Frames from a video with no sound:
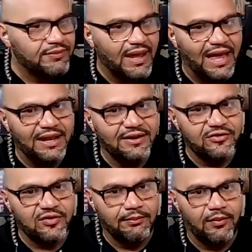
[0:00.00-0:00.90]
and
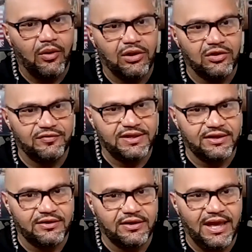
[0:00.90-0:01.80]
there's a mall over
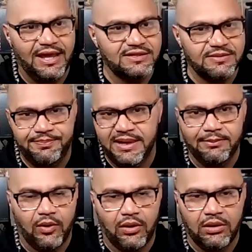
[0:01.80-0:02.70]
here, and it's a big
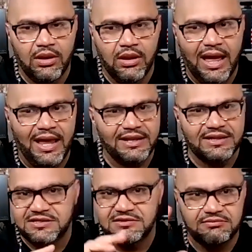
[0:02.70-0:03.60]
mall, and
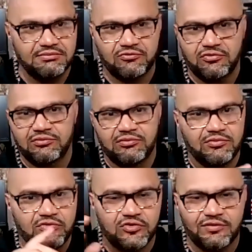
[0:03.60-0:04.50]
it's
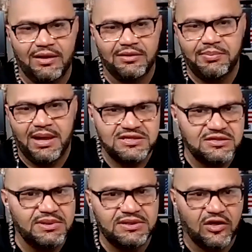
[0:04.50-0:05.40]
surrounded by
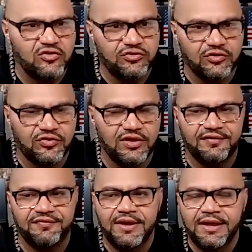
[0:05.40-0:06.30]
some industrial
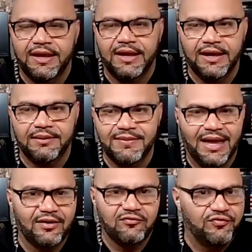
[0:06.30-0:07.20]
stuff,
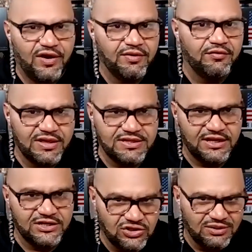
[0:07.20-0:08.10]
not very
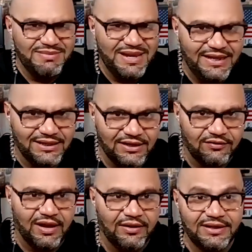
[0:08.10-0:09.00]
residential immediately
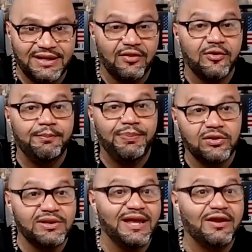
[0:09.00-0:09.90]
around it. Now they're
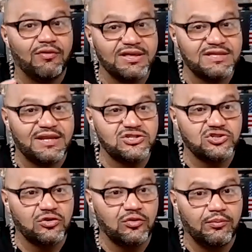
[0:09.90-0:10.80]
building a
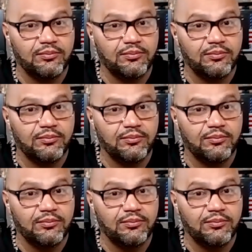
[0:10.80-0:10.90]
residential